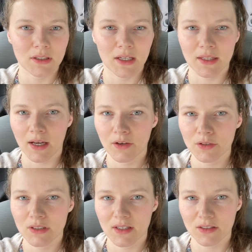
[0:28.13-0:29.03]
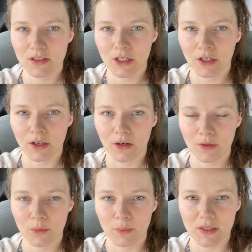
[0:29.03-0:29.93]
and the house next to her
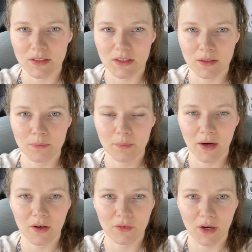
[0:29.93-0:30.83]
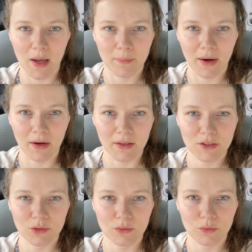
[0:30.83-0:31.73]
was a pair of grandparents